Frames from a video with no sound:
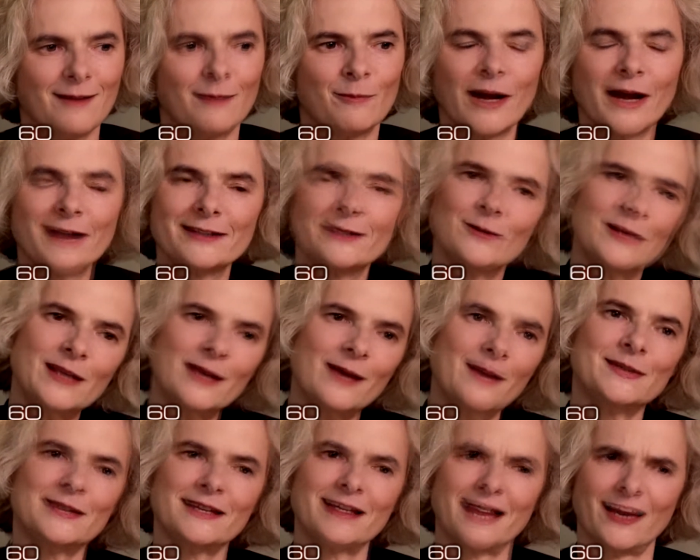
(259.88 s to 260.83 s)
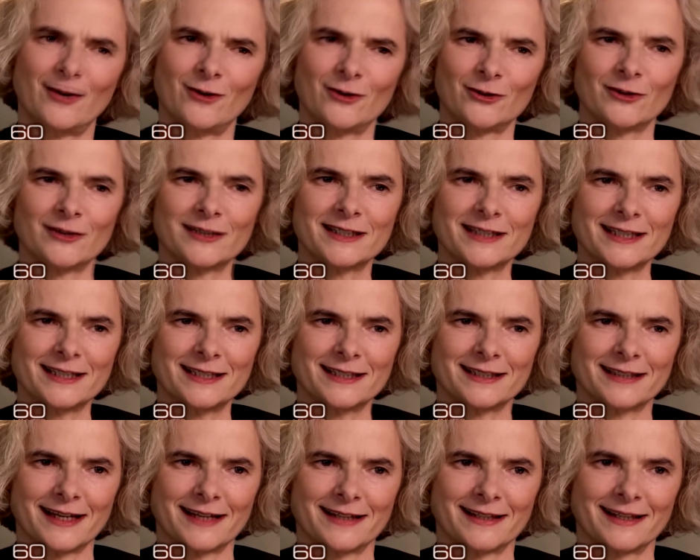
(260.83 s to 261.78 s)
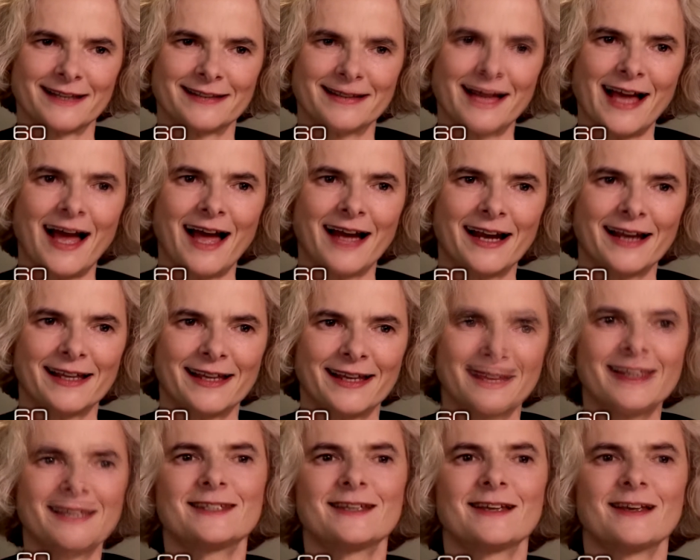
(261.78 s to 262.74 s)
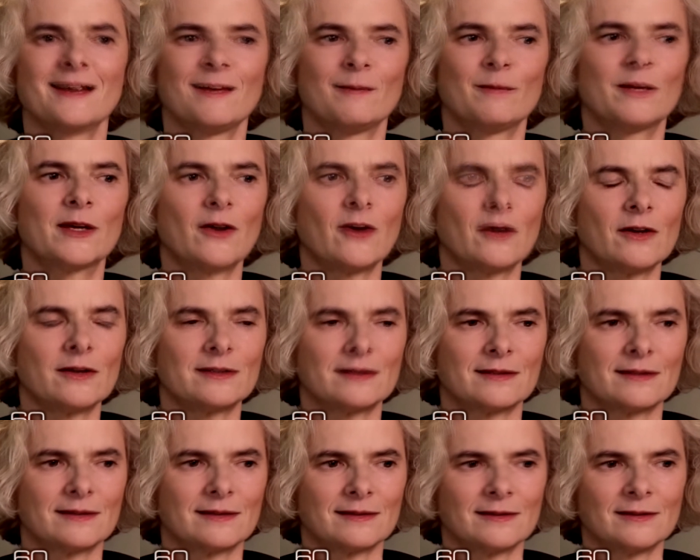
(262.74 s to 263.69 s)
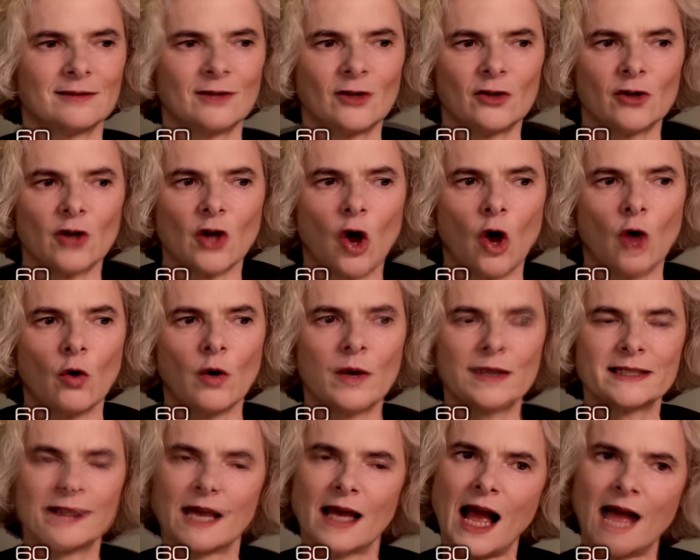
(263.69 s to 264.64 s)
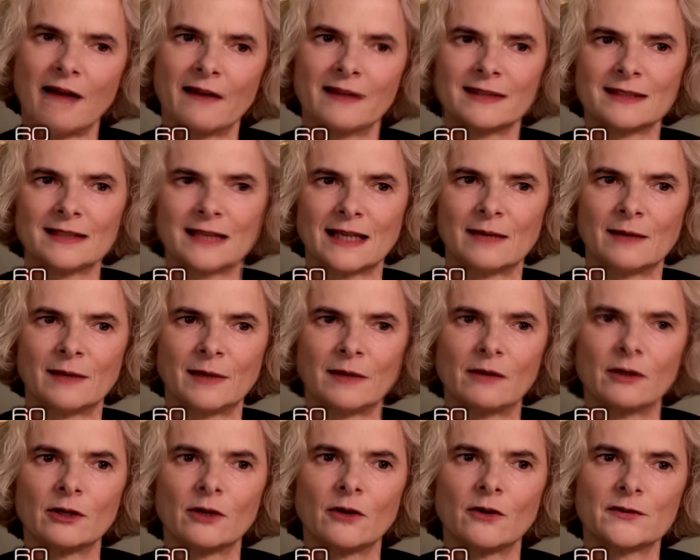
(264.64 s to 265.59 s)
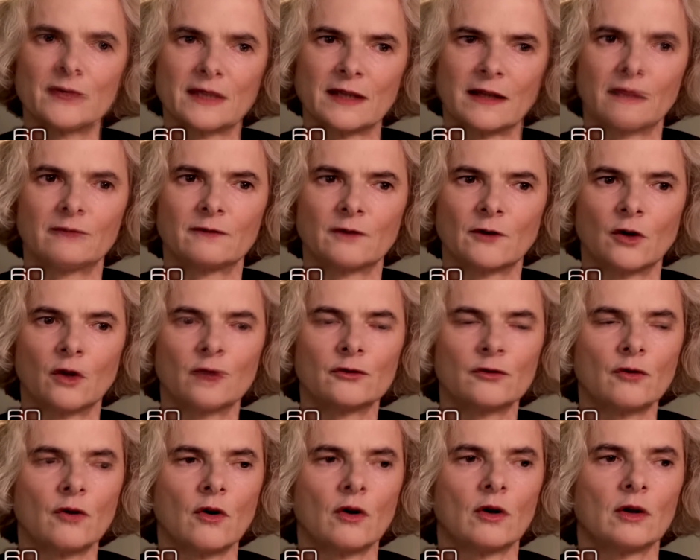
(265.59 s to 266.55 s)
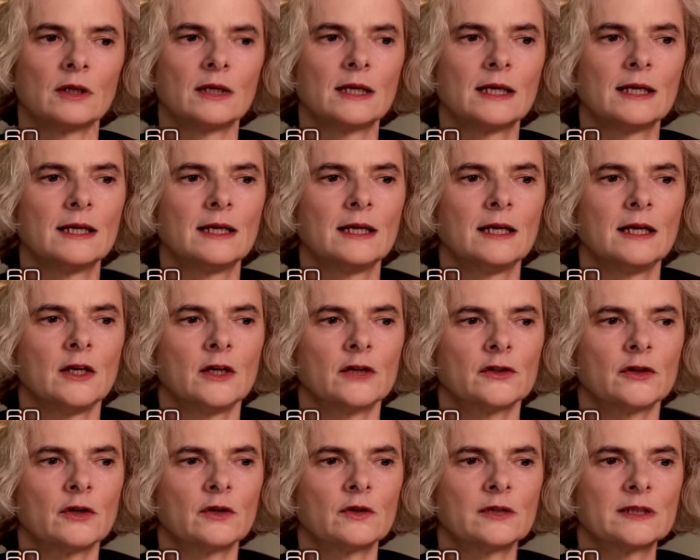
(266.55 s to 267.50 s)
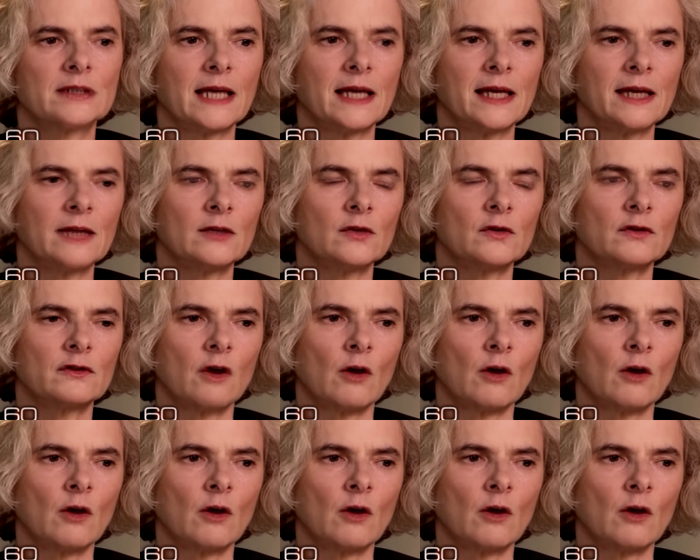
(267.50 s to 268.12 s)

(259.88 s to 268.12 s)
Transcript: But sometimes I cannot resist it, and that is because not always I have the same level of self-control. So saying to